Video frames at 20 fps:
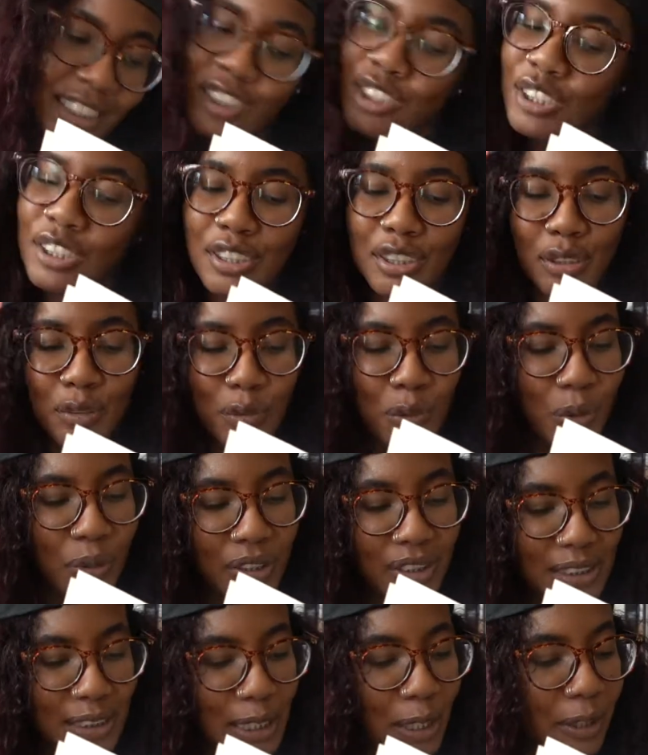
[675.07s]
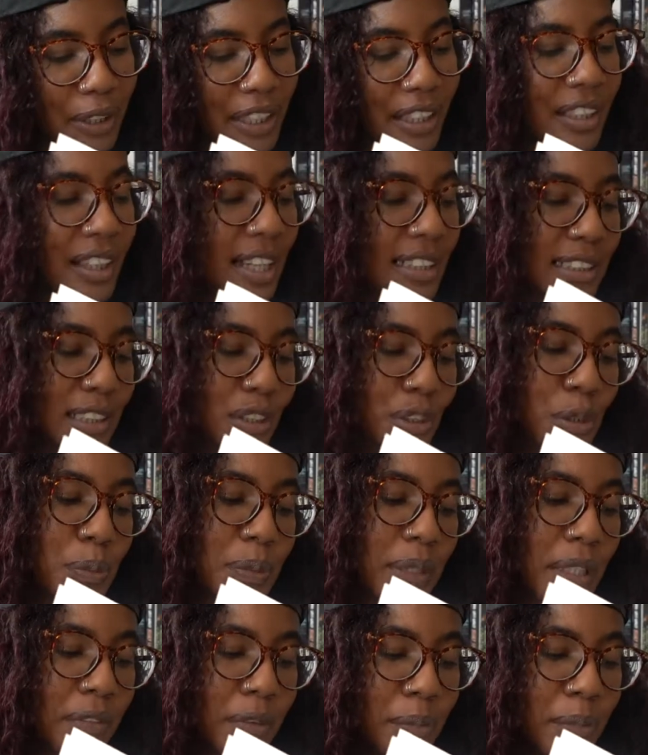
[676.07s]
shouldn't, of course. The only closet
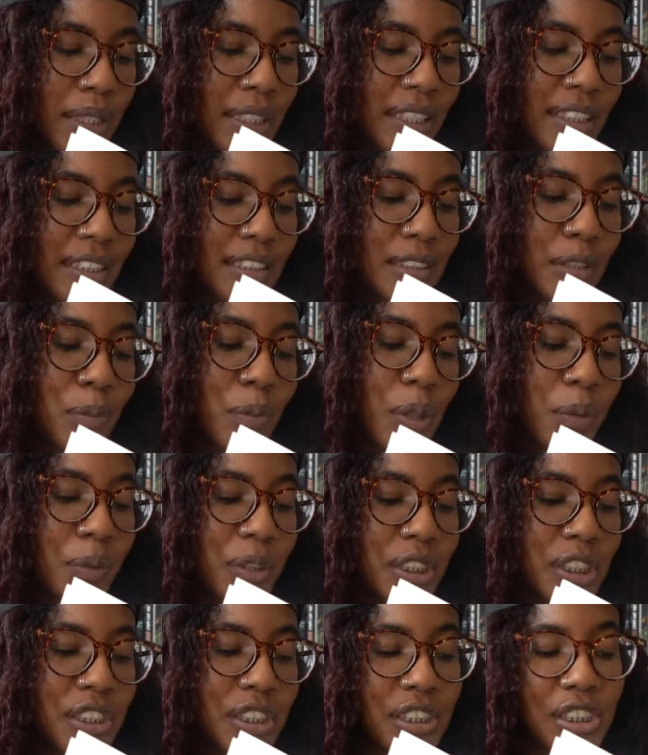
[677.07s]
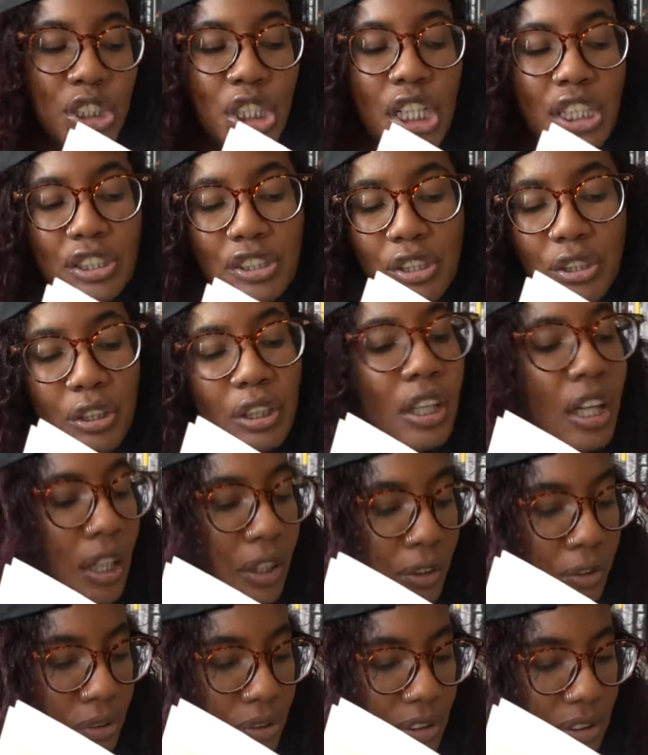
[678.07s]
Jupe's ever been in is the one where she just changed her
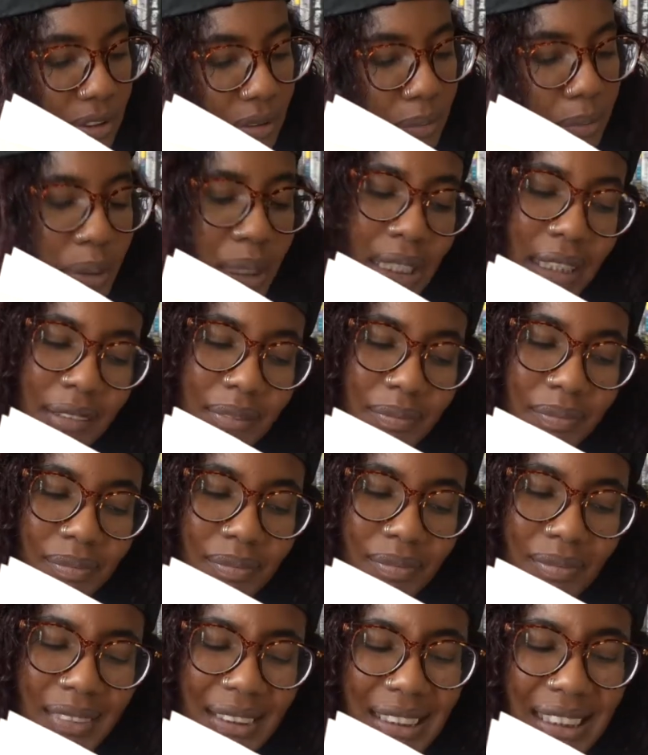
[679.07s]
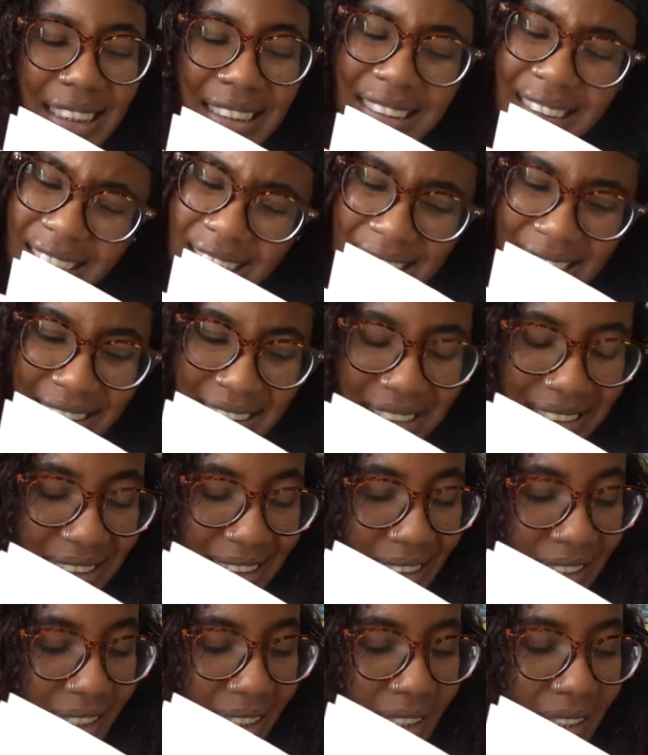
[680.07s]
clothes. But it does.
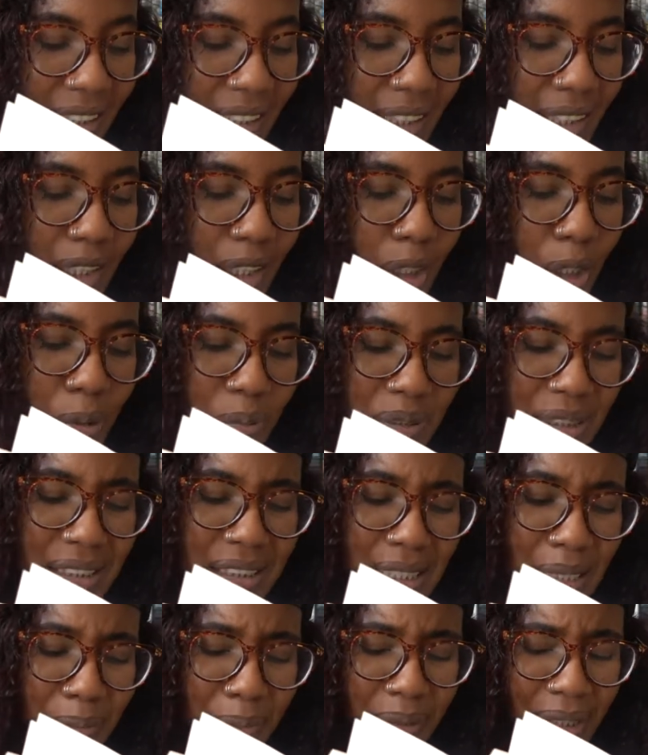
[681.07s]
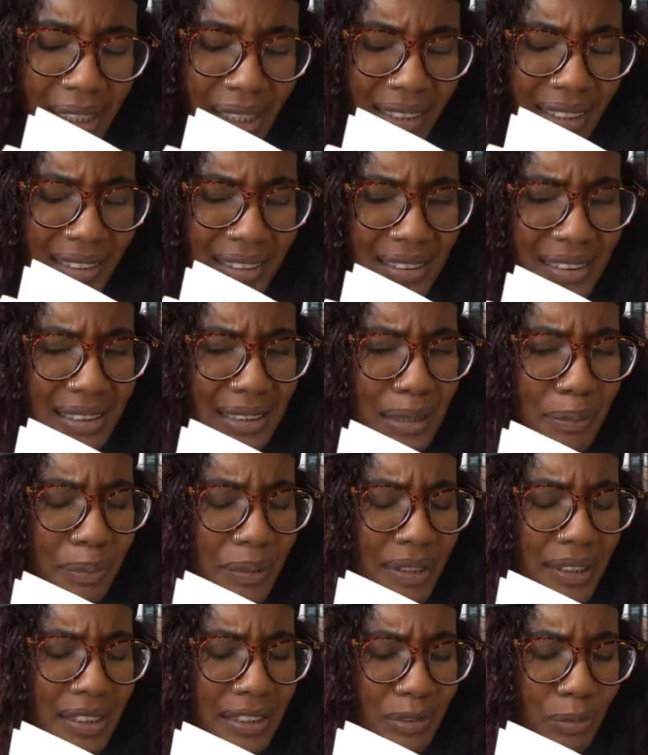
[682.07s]
Hope she's not planning to sleep
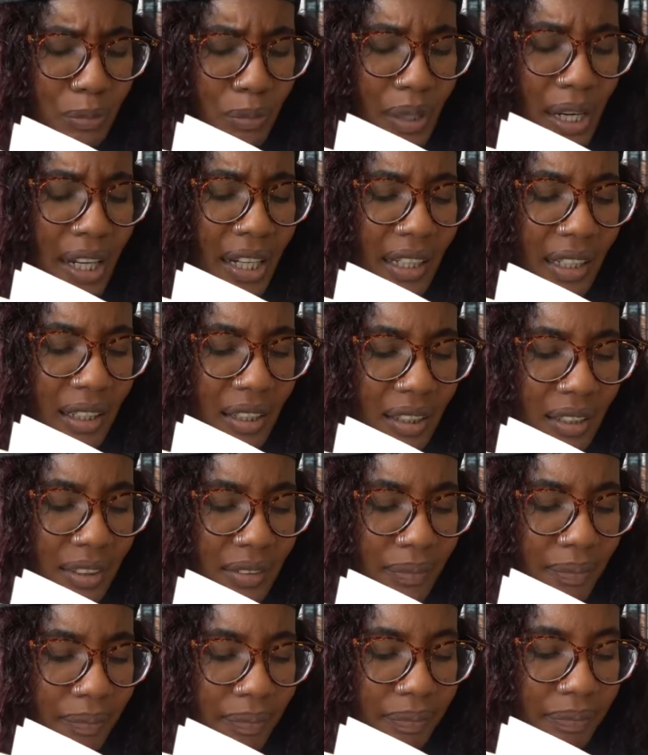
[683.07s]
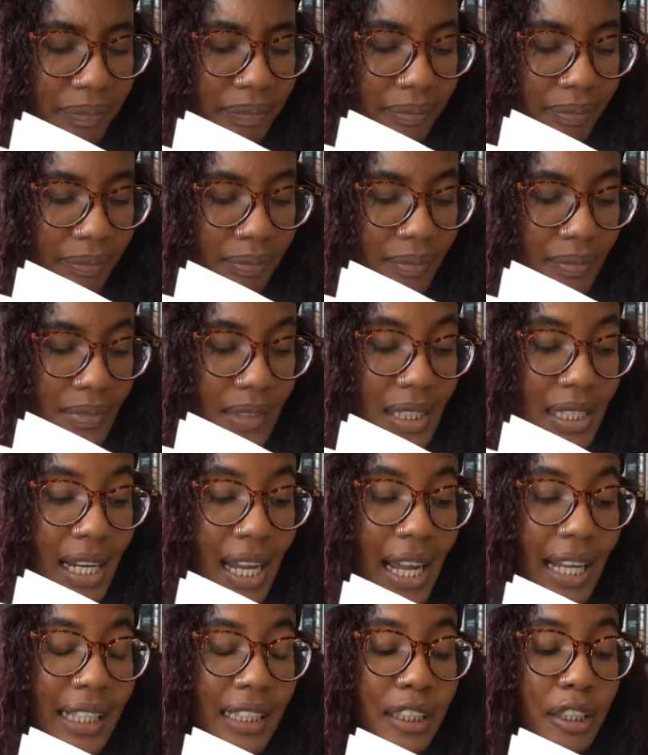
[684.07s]
with this Rae.
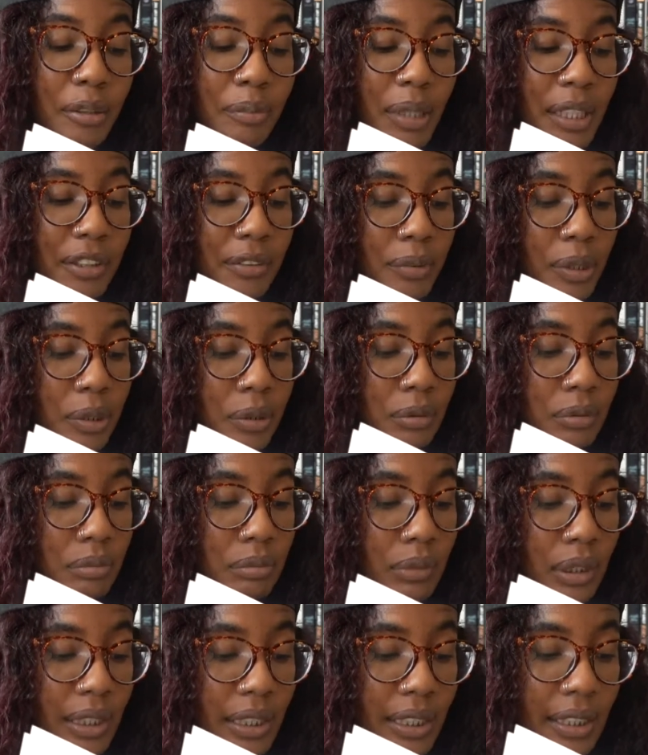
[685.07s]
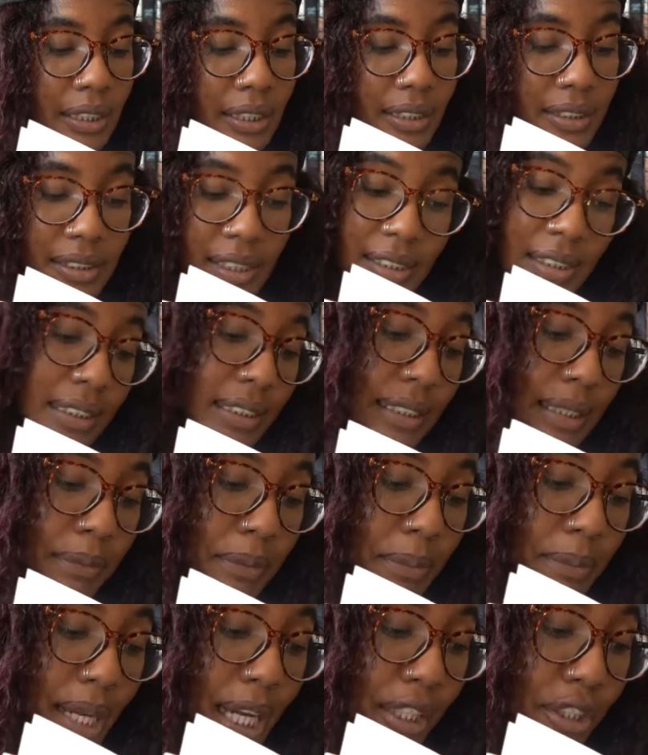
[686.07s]
I clear my throat. Doesn't seem
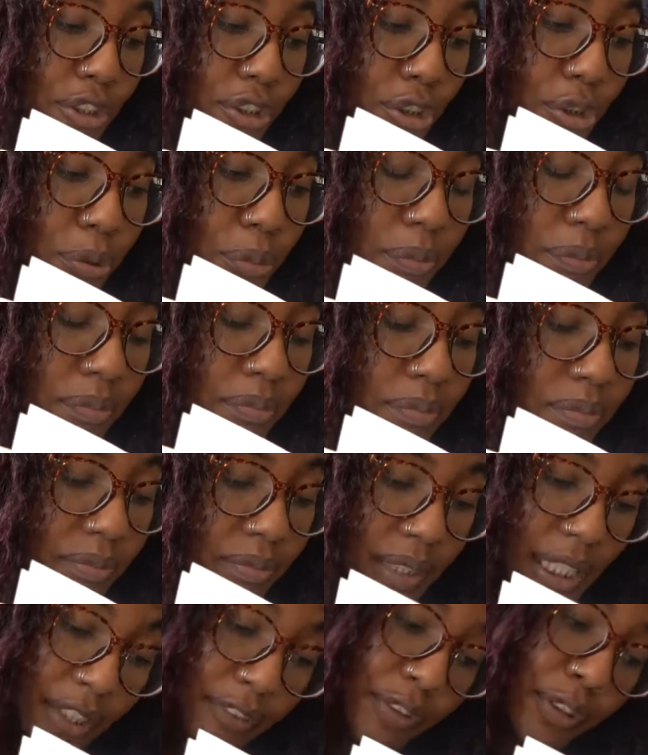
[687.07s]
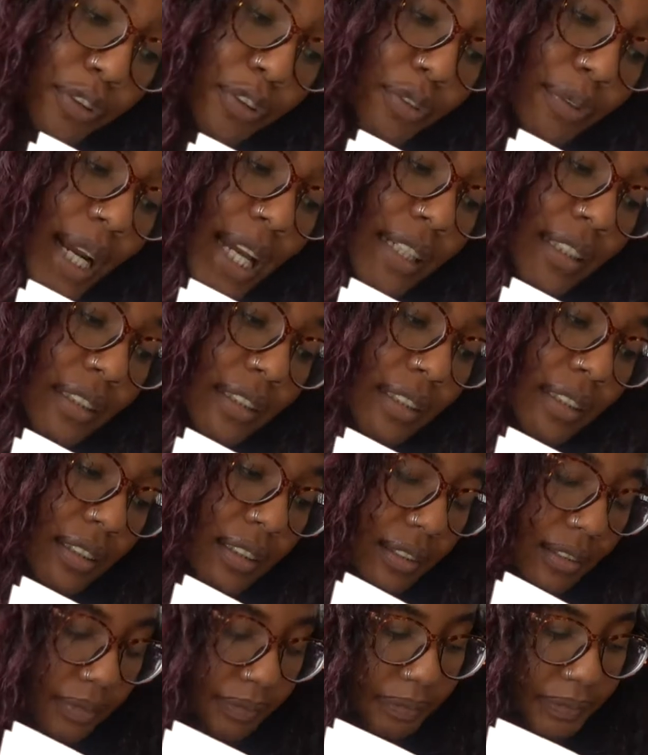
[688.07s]
to matter, Jupe. They feel threatened.
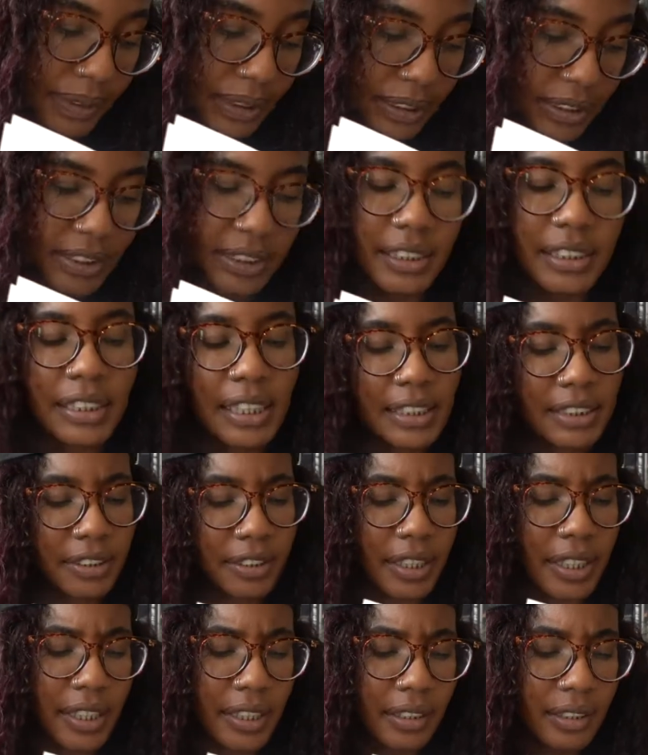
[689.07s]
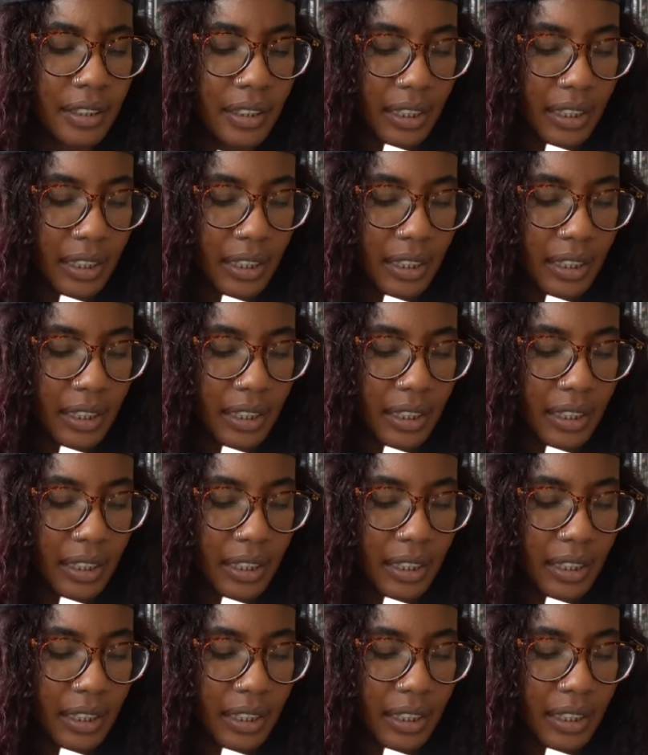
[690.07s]
She shakes her head.